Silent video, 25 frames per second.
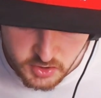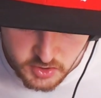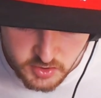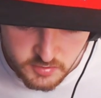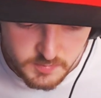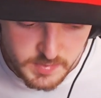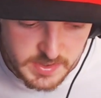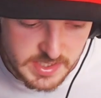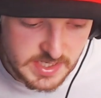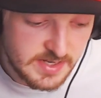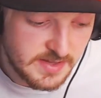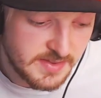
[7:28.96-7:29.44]
have
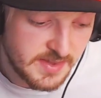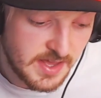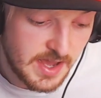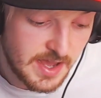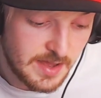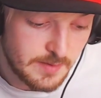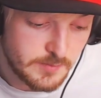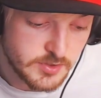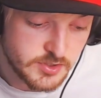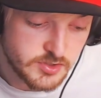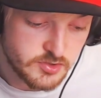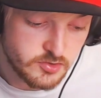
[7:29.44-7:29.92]
been in that
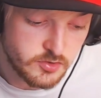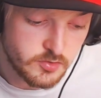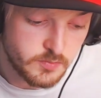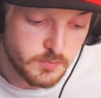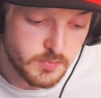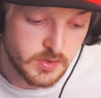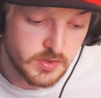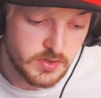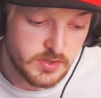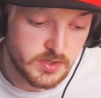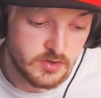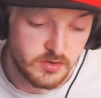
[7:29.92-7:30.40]
episode,
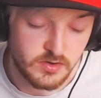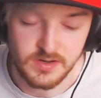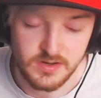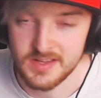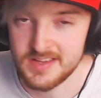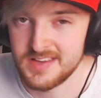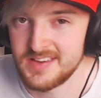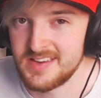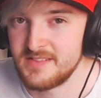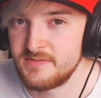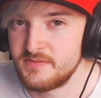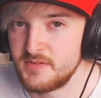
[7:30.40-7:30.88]
but, you know,
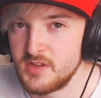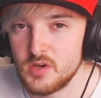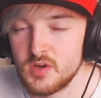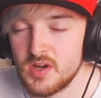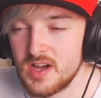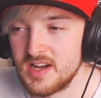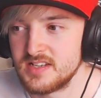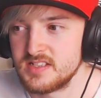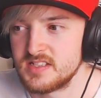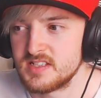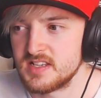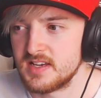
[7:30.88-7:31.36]
if you
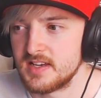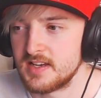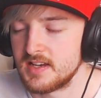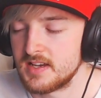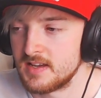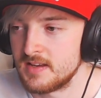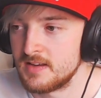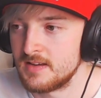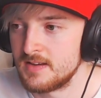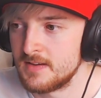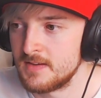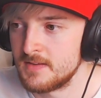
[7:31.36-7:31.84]
guys, like,
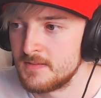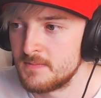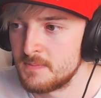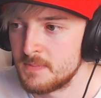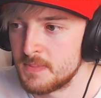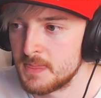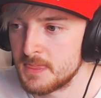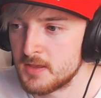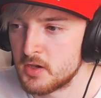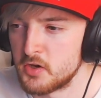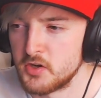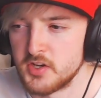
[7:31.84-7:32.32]

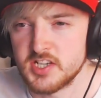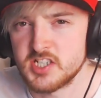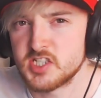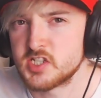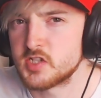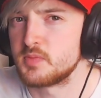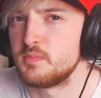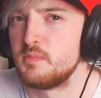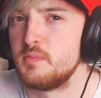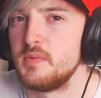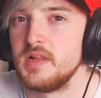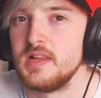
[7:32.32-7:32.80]
could
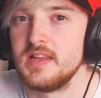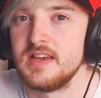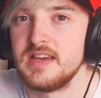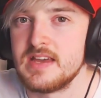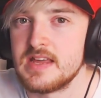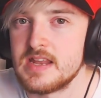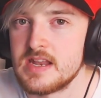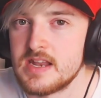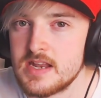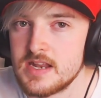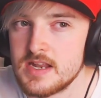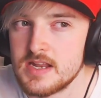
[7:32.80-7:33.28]

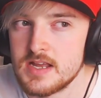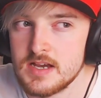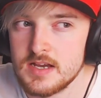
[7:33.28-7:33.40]
explain